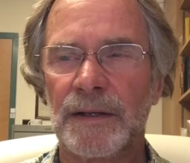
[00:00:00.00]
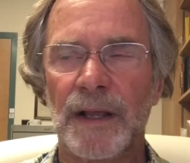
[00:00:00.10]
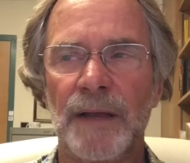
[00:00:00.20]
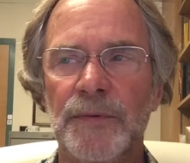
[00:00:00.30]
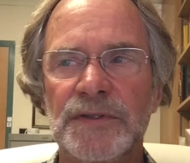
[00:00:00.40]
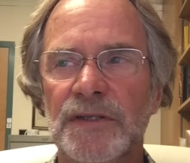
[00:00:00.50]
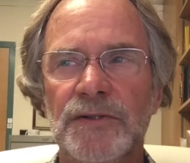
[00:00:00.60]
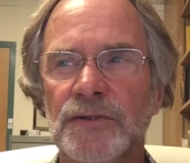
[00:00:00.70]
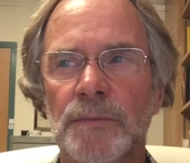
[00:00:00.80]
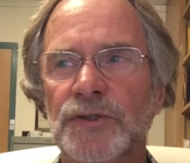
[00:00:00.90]
I would say
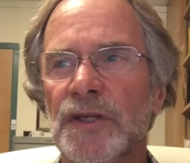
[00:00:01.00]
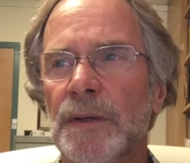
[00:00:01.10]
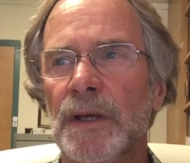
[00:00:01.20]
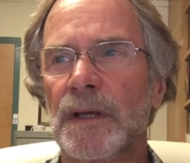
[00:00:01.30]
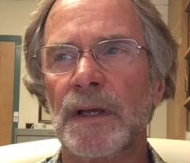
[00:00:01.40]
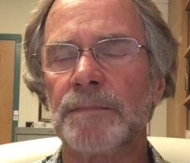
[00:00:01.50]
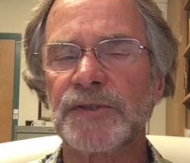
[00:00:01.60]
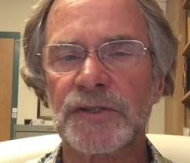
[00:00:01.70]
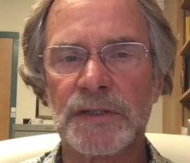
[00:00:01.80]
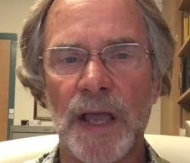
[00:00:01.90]
she's almost
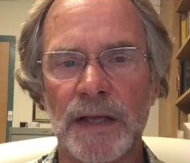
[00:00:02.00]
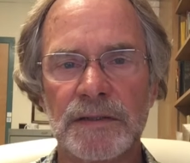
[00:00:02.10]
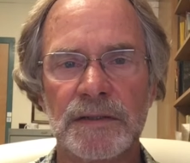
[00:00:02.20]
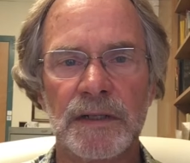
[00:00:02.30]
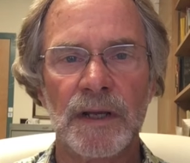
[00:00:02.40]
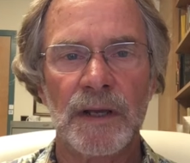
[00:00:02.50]
obsessed